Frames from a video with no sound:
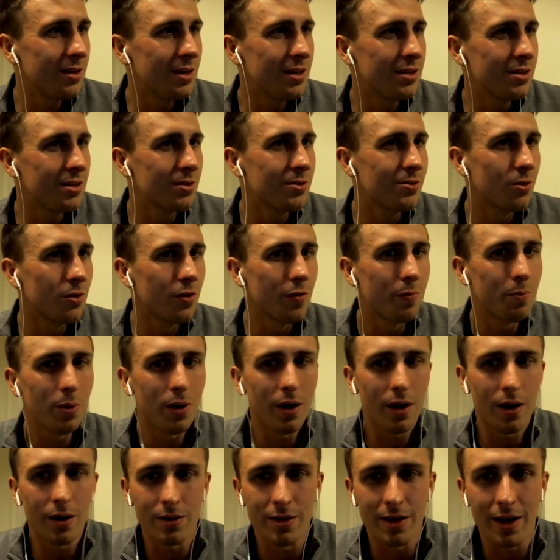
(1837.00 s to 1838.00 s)
sort of
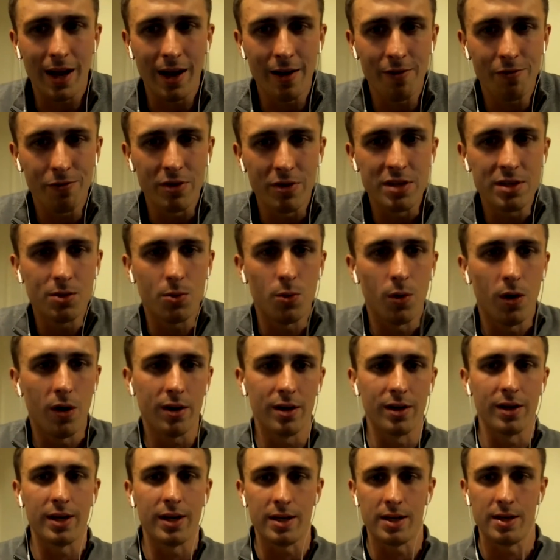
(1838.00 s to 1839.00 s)
player that every squad
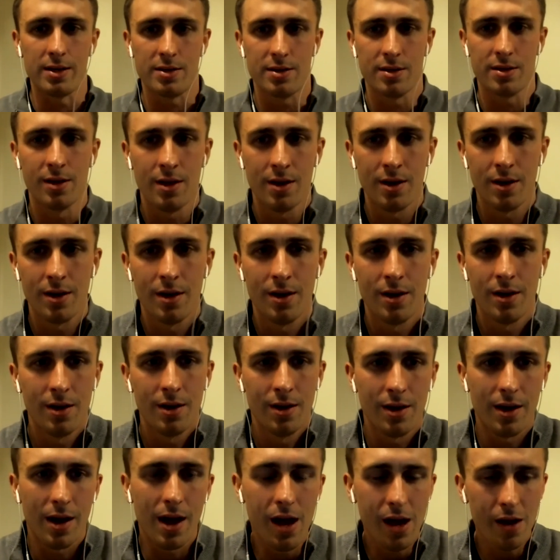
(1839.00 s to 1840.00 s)
needs.
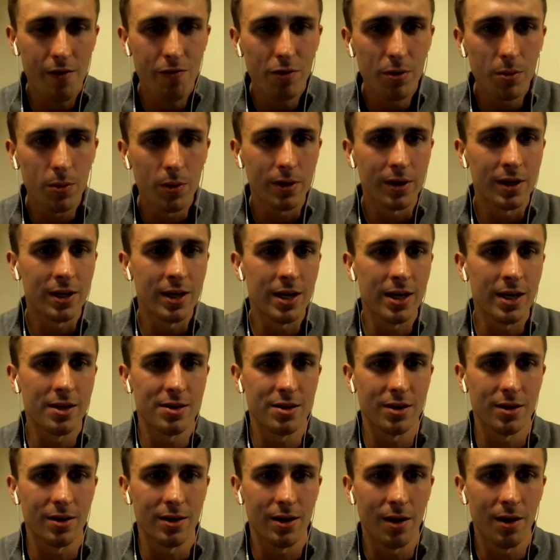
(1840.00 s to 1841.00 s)
Everyone needs
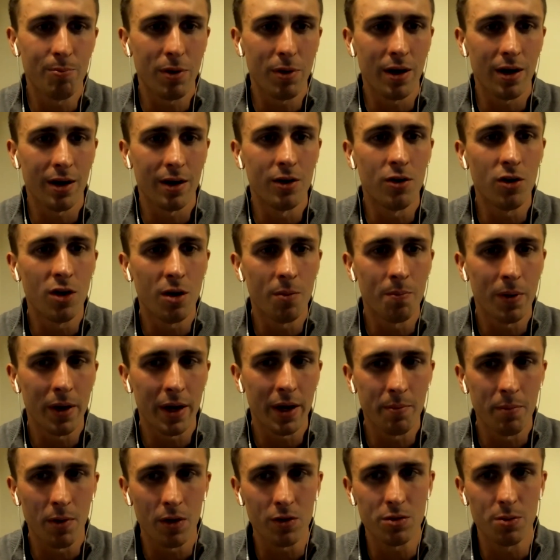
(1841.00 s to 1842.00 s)
a player who can play
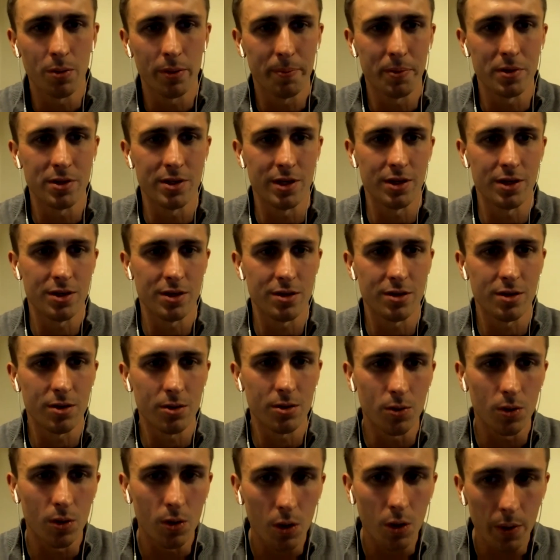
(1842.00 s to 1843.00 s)
in multiple positions,
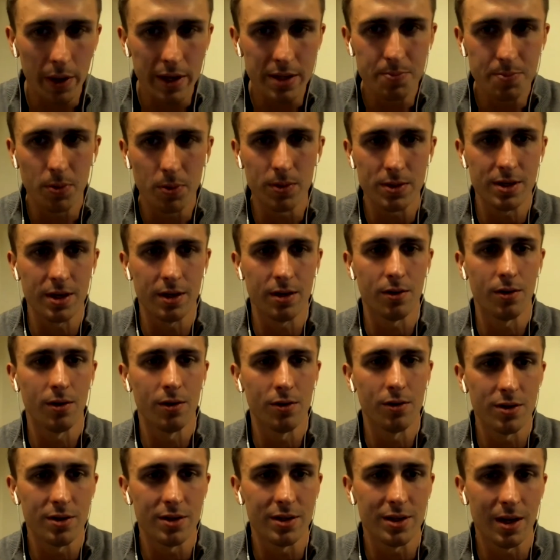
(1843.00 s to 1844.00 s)
who always puts in
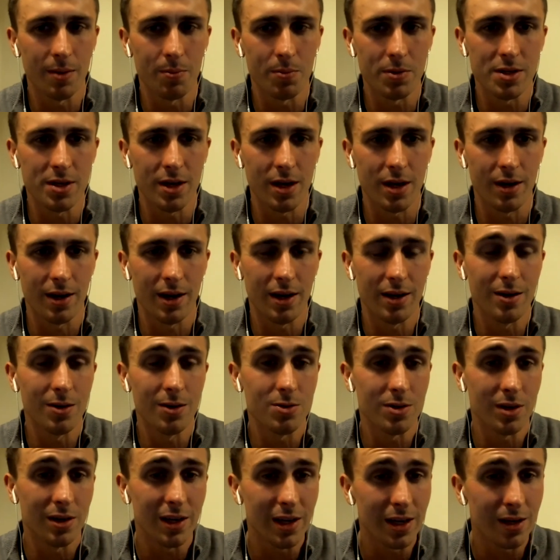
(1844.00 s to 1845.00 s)
110%, and who's
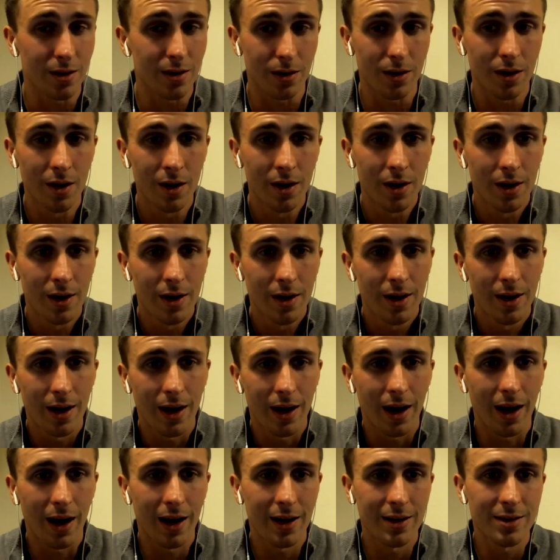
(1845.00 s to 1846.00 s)
a leader.
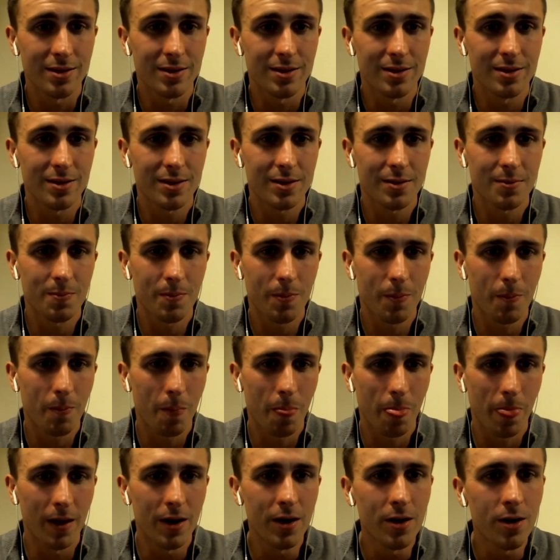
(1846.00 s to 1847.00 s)
And
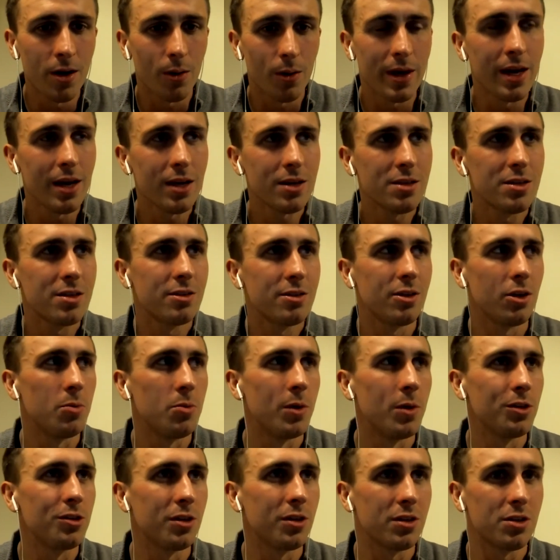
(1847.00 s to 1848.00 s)
he has so
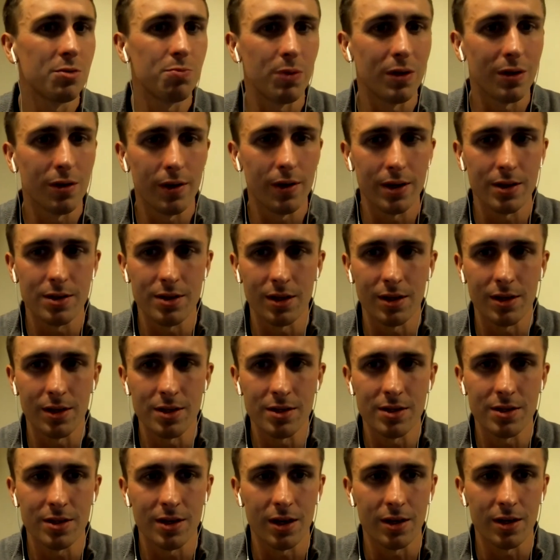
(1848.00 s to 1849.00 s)
much experience in this
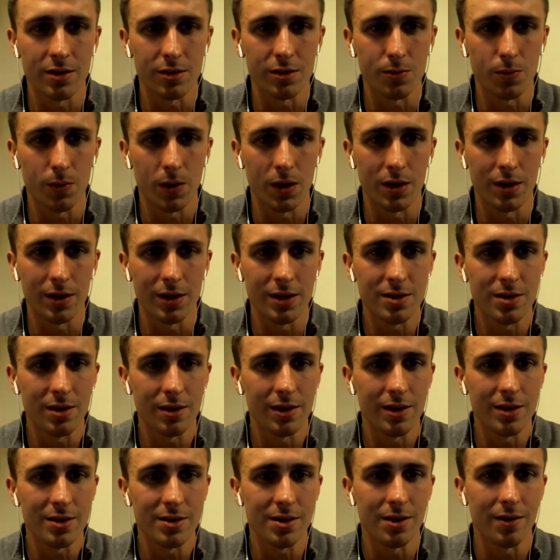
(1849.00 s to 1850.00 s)
stage as well. He's
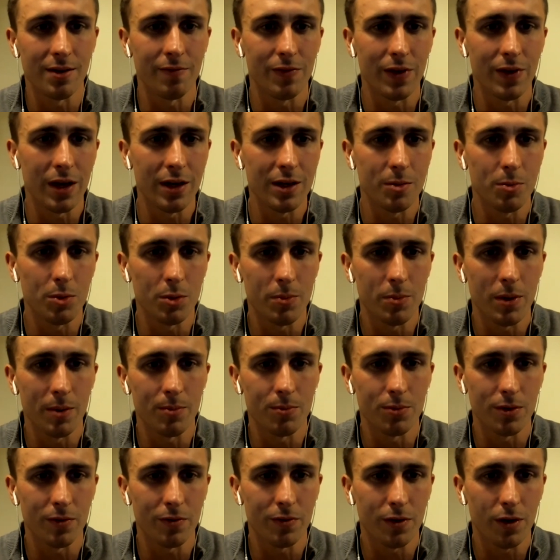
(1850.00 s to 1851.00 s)
an invaluable
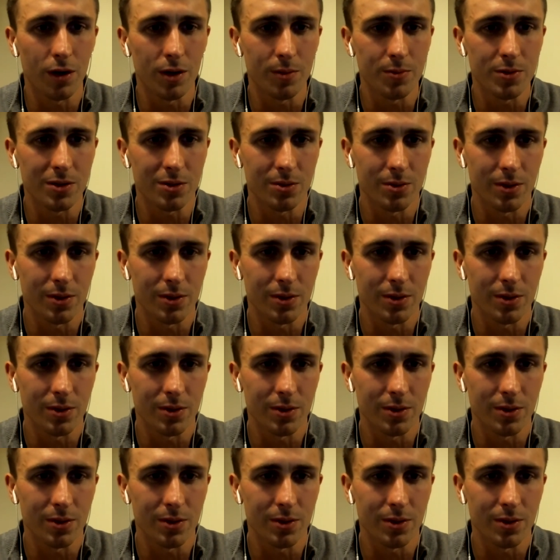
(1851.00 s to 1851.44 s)
member of club squad.